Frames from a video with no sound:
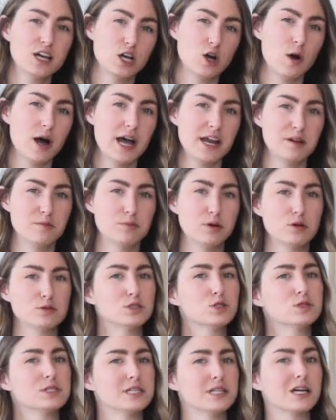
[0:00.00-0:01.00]
Go ahead and
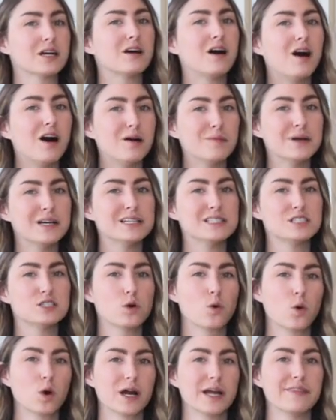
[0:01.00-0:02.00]
post those in the
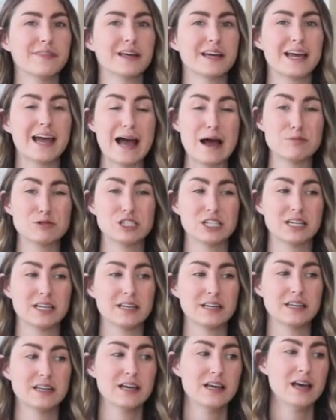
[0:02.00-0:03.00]
comments or in the
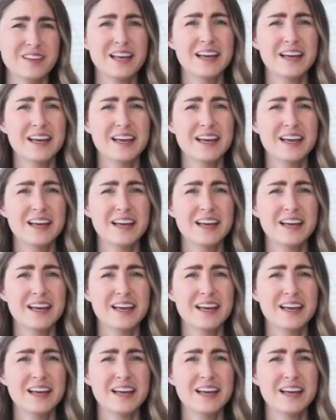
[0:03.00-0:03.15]
caption.